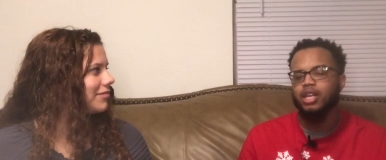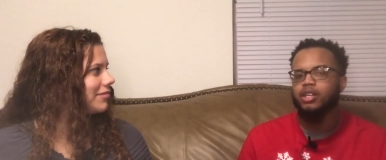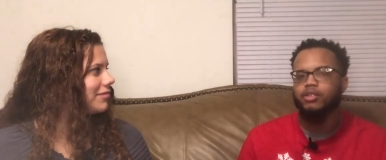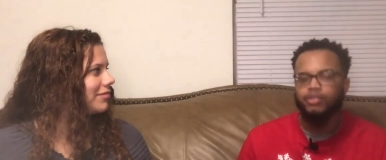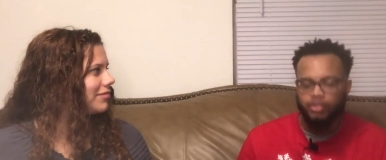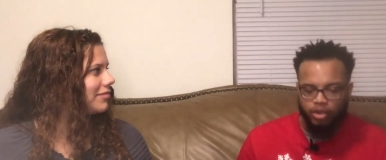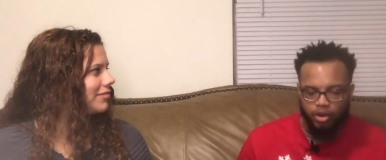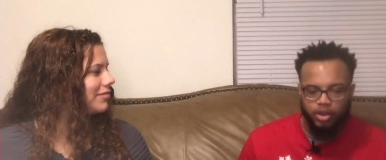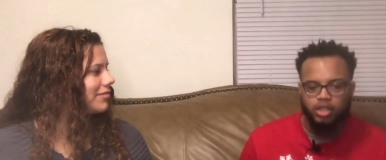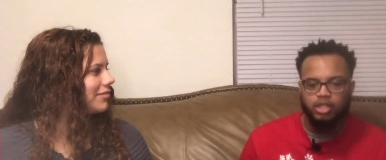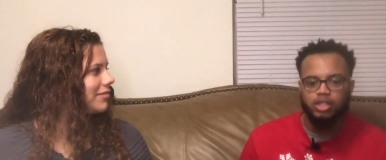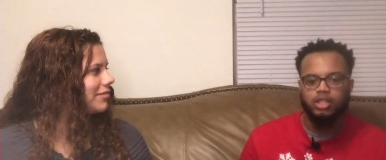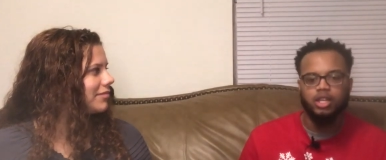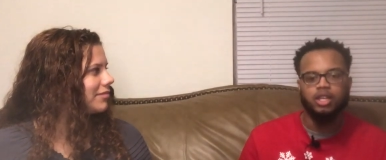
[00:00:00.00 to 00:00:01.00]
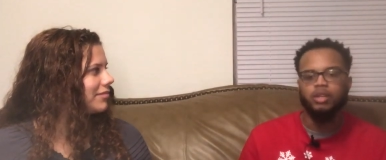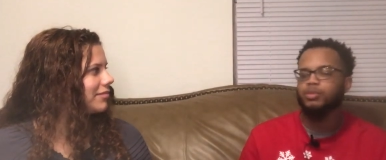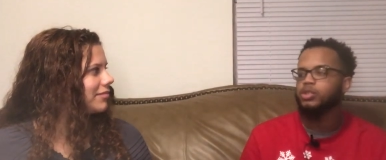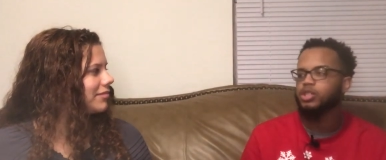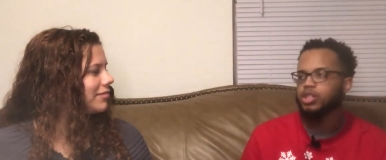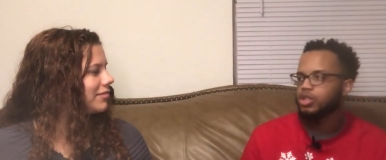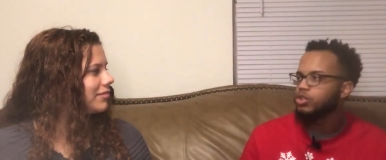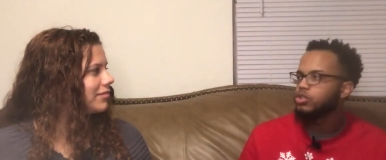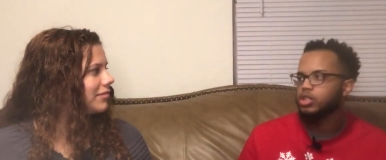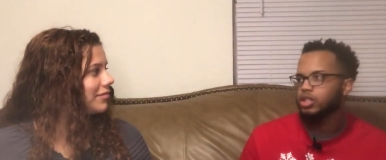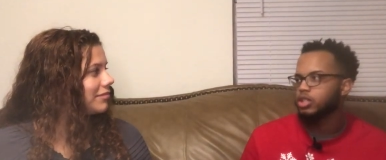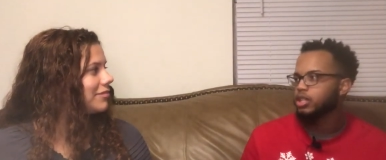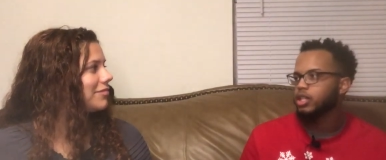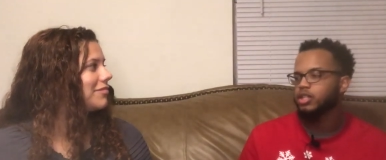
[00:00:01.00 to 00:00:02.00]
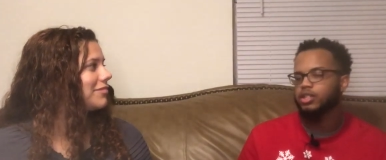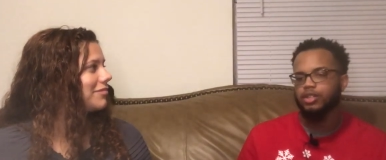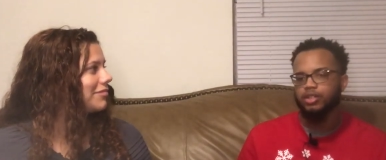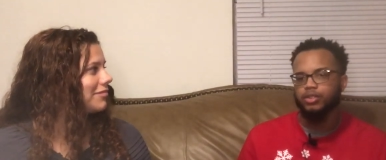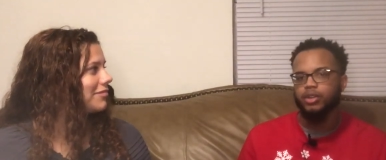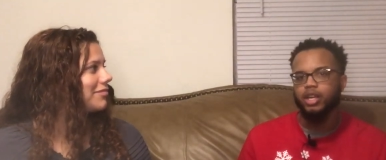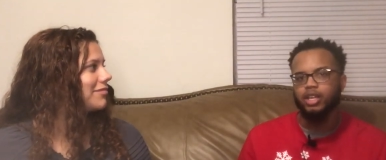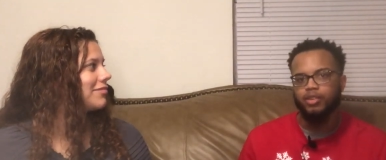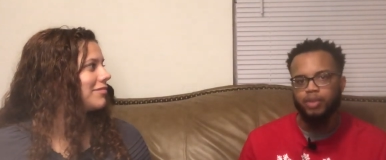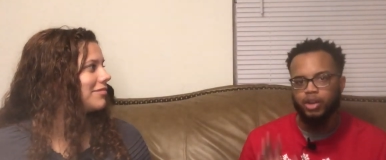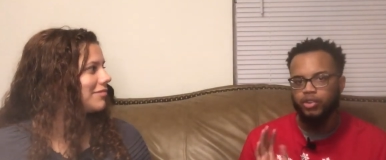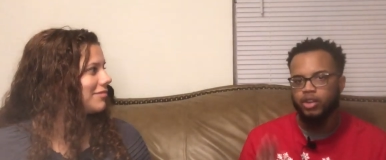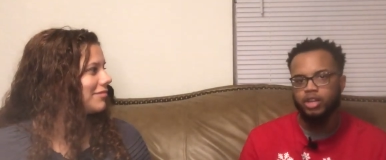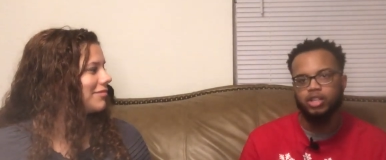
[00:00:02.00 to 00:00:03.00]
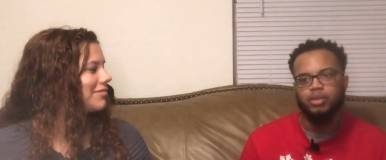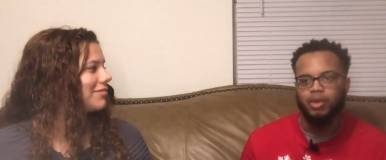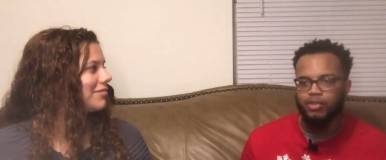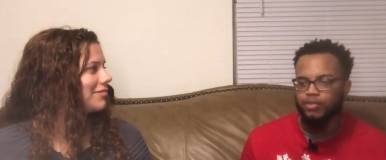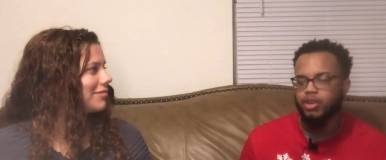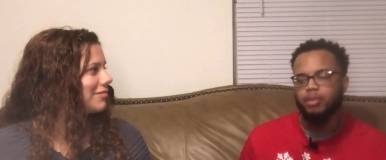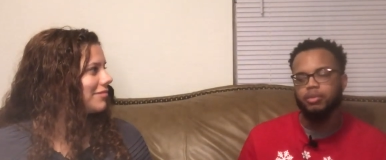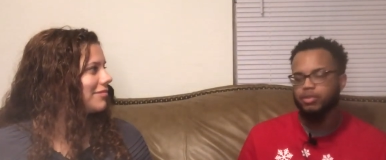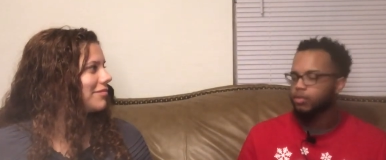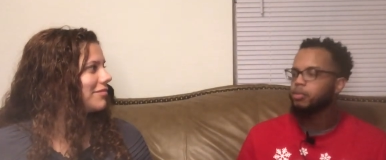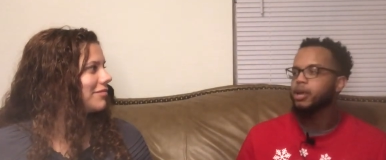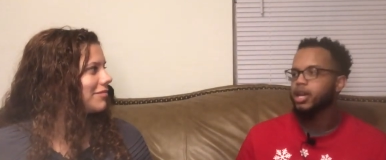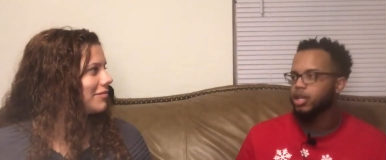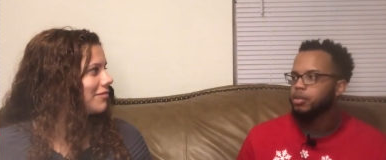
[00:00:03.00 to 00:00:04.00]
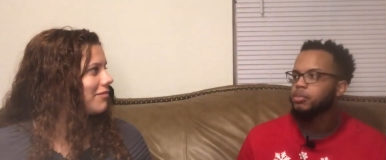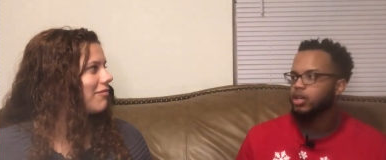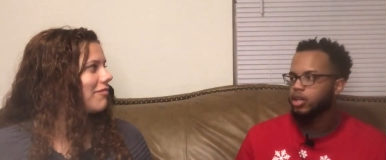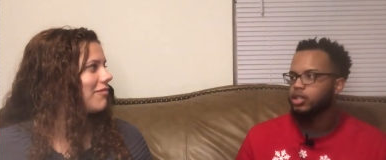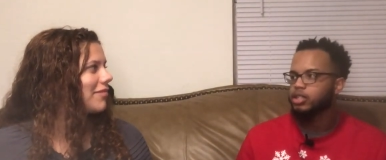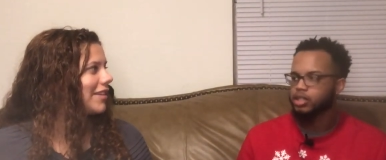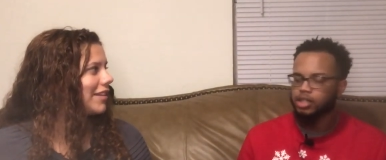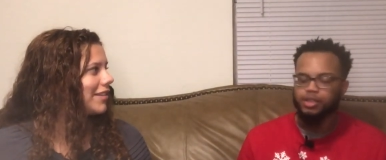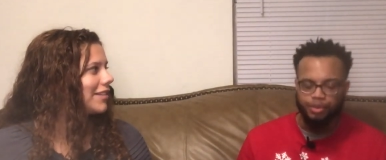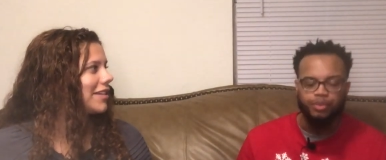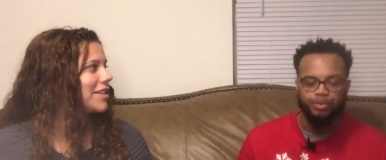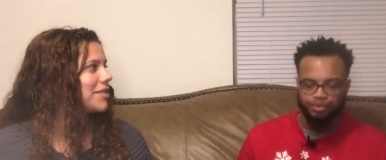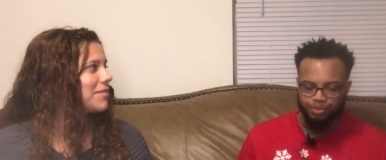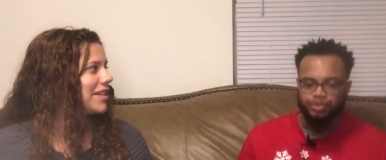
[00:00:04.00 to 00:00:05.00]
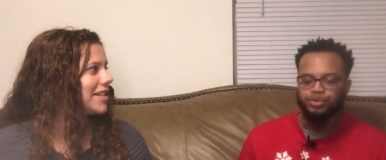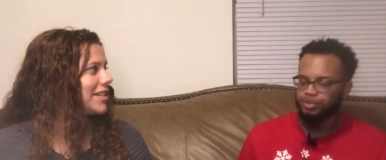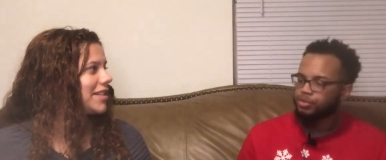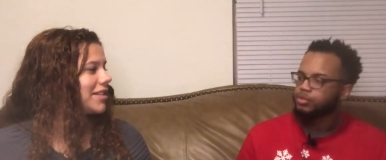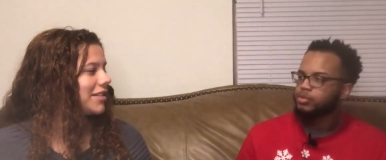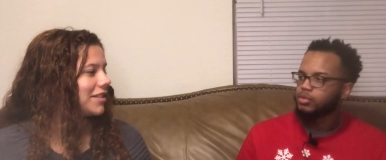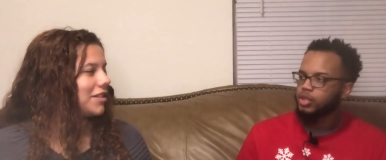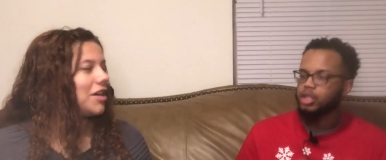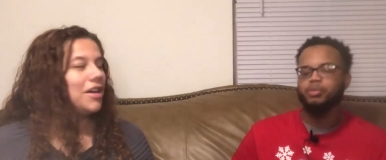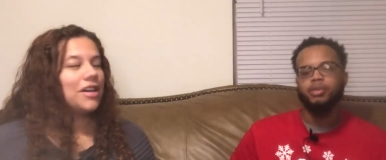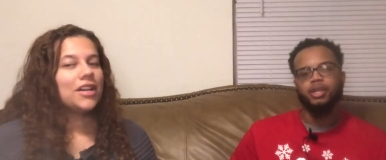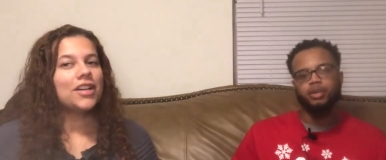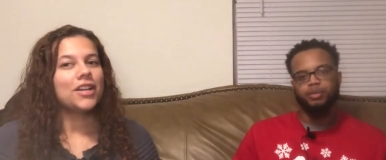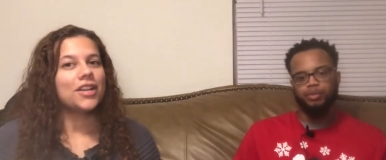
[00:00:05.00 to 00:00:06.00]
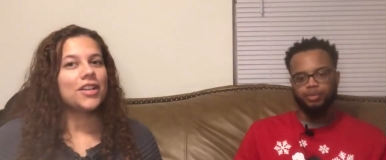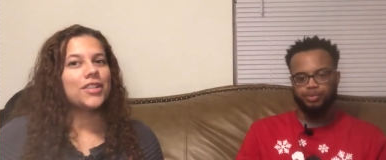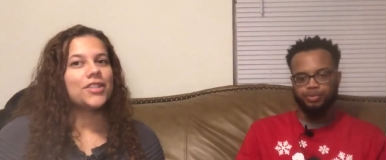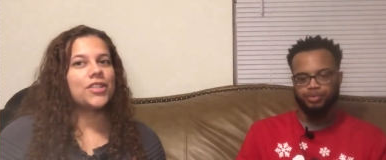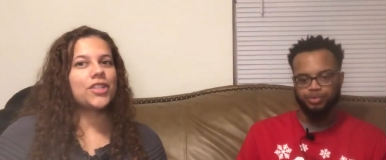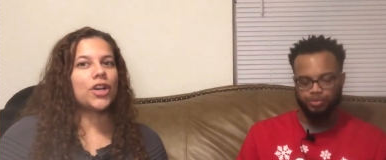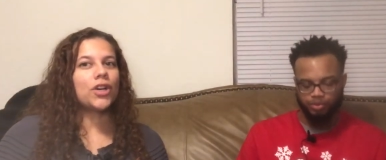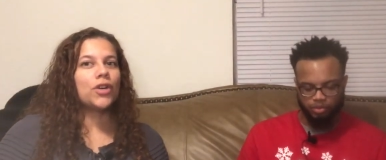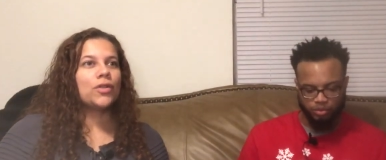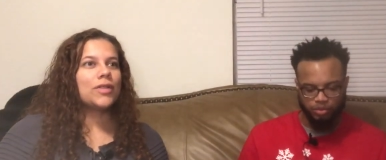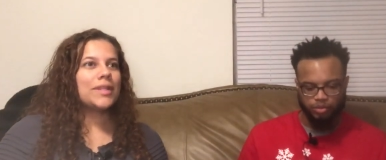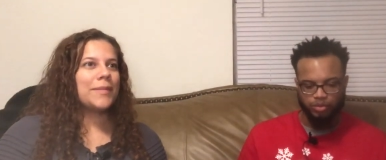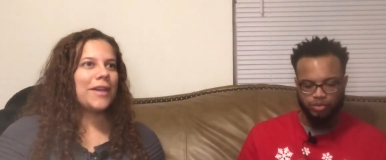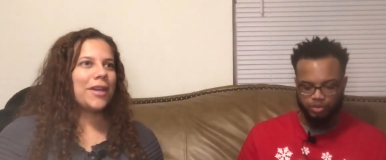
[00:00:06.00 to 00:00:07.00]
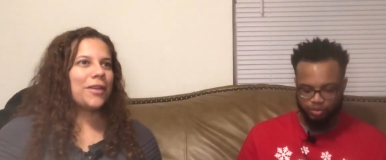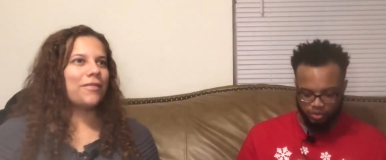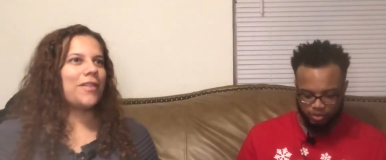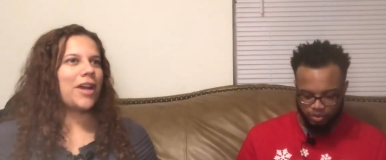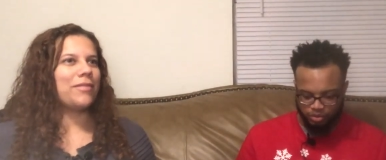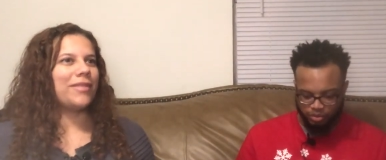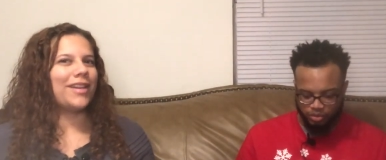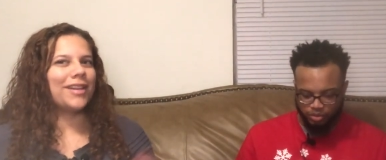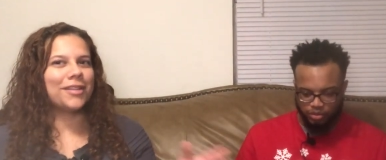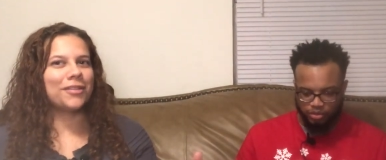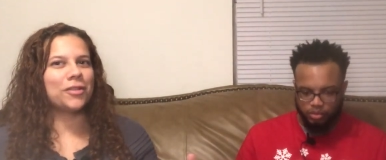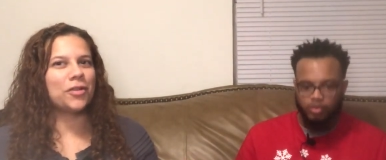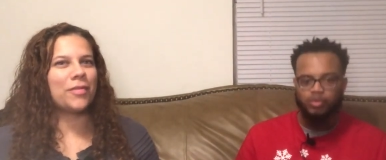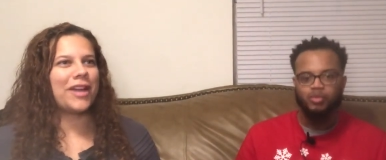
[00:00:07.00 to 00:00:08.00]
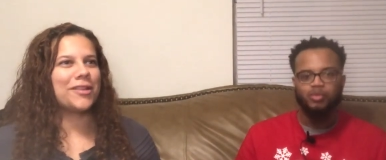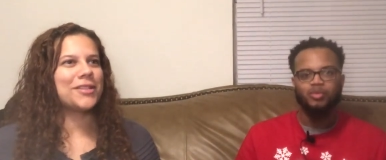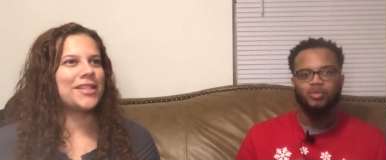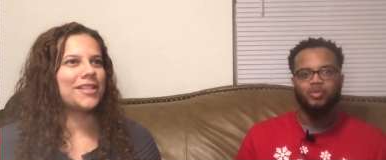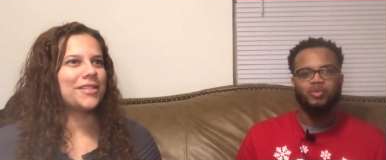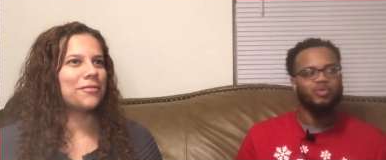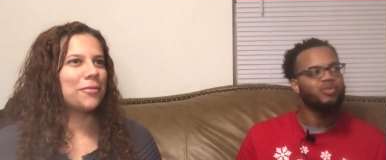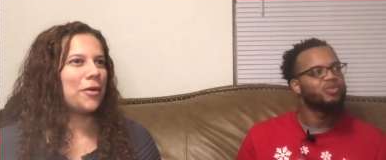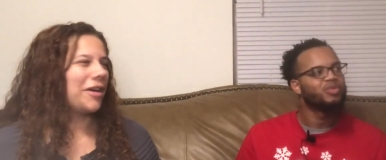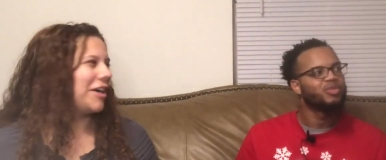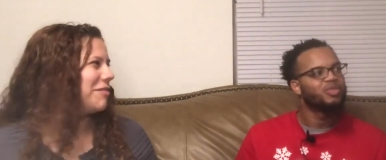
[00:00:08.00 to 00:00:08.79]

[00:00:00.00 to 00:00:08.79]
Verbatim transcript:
Speaker 1: different artists, and it was a huge success. So I give my credit to my family for backing me, honestly.
Speaker 2: That's amazing. Yes, ma'am. So speaking of family, little man just woke up.